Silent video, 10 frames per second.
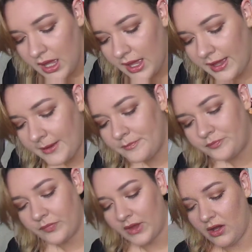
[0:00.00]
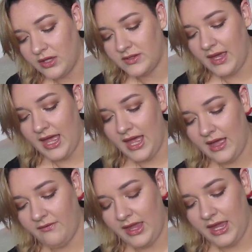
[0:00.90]
I also
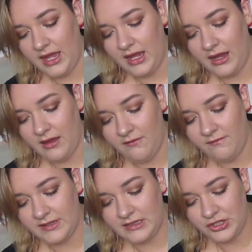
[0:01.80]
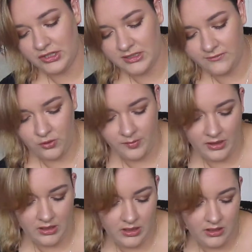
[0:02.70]
have a Physicians
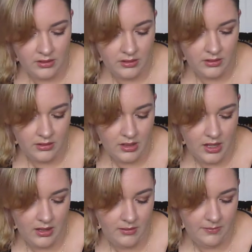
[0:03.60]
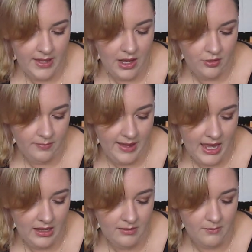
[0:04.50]
Formula powder
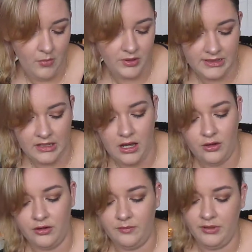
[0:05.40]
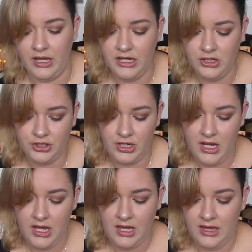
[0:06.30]
palette, multicolored blush
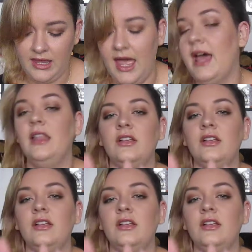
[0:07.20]
that